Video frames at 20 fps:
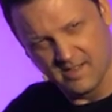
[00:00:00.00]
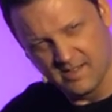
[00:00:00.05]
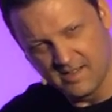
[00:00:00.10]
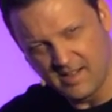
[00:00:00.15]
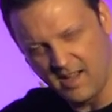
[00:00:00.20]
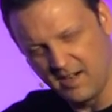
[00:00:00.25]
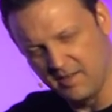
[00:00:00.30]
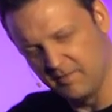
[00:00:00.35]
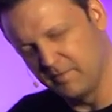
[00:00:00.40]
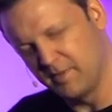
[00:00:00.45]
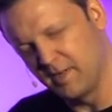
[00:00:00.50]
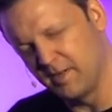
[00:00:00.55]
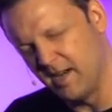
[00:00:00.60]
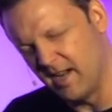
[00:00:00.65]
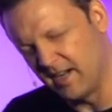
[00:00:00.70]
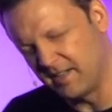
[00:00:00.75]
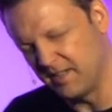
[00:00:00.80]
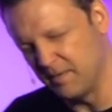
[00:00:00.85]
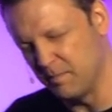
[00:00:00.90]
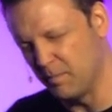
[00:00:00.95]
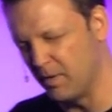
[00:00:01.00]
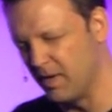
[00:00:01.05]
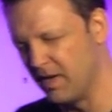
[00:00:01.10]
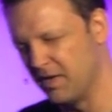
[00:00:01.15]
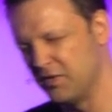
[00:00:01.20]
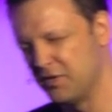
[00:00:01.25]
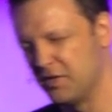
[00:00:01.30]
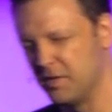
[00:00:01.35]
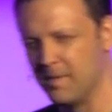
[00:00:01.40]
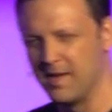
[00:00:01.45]
kind of connecting
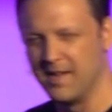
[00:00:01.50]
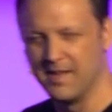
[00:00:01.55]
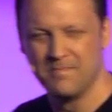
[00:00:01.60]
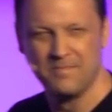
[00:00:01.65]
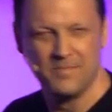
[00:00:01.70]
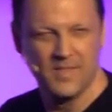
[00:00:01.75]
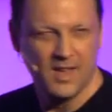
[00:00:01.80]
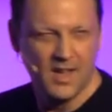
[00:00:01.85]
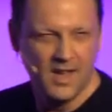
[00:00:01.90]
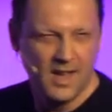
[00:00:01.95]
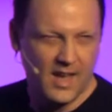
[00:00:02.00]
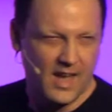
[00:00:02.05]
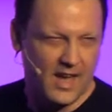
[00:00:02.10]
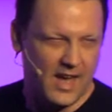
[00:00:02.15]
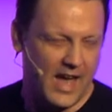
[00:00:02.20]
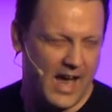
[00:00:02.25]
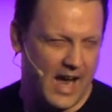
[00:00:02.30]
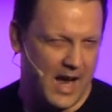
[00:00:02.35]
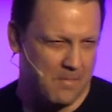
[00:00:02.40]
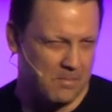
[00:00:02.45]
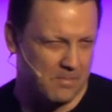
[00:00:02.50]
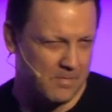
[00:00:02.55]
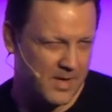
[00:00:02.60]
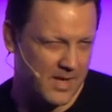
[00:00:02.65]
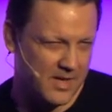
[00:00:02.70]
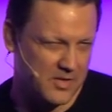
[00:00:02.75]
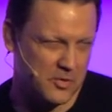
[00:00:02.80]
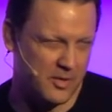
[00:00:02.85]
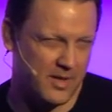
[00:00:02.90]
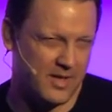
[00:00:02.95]
bridge to me. Um,
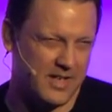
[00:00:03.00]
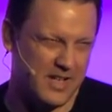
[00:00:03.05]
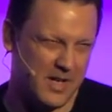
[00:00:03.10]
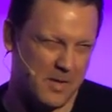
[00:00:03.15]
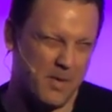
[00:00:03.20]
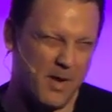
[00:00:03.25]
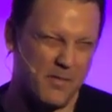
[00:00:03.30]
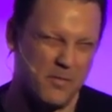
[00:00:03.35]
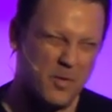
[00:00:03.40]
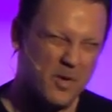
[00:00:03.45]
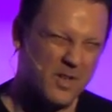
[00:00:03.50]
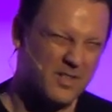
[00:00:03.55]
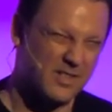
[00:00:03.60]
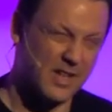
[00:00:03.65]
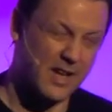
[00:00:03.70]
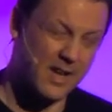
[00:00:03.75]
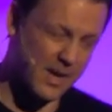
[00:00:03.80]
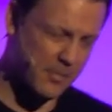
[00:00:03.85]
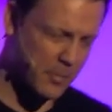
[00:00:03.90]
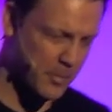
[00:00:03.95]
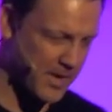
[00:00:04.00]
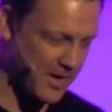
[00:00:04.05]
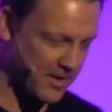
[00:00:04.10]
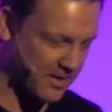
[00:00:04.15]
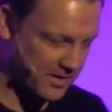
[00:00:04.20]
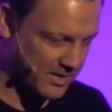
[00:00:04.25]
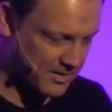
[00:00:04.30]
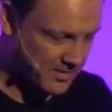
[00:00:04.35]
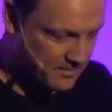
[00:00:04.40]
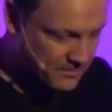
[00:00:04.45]
as you can hear my voice, I'm
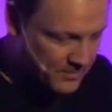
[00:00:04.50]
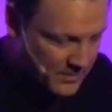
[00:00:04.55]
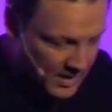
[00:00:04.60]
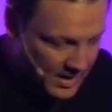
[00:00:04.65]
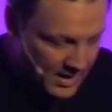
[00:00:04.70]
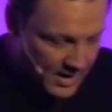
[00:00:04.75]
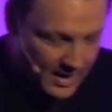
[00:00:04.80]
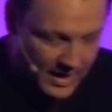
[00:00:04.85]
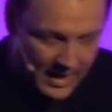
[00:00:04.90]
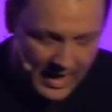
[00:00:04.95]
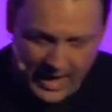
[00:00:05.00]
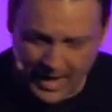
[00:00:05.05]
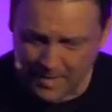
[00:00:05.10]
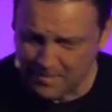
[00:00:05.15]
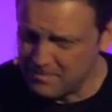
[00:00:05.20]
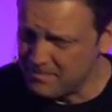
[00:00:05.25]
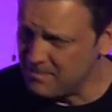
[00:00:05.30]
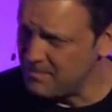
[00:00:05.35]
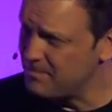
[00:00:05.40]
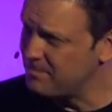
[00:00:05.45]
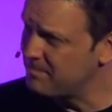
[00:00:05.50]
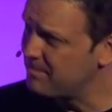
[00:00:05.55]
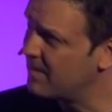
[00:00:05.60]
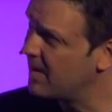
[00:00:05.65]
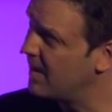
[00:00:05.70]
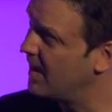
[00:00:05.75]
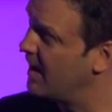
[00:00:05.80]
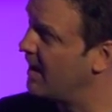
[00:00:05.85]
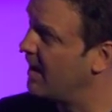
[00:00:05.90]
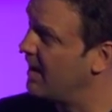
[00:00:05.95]
American. Um,
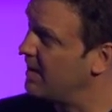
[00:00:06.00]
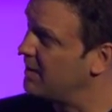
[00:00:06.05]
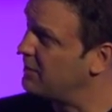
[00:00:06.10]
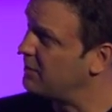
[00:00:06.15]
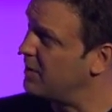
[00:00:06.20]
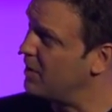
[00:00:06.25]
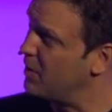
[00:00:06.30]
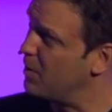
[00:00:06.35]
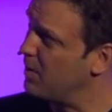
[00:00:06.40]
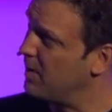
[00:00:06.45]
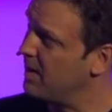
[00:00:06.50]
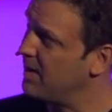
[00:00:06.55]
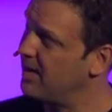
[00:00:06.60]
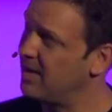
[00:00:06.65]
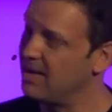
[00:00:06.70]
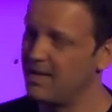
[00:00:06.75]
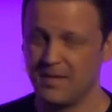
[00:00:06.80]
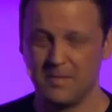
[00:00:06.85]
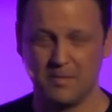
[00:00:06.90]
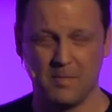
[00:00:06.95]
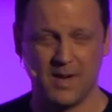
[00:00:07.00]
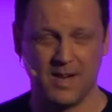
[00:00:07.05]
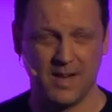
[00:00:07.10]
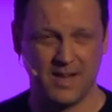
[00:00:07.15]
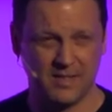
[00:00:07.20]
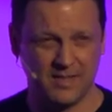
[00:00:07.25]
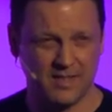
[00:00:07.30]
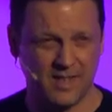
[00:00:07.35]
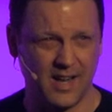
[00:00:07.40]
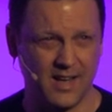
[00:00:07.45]
so my
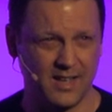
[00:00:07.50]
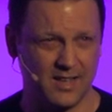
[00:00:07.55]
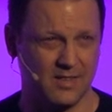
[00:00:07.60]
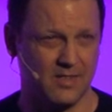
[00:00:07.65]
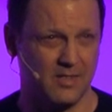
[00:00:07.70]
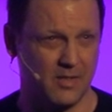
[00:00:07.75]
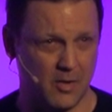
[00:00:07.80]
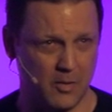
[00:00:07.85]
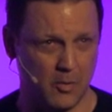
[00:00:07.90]
title on a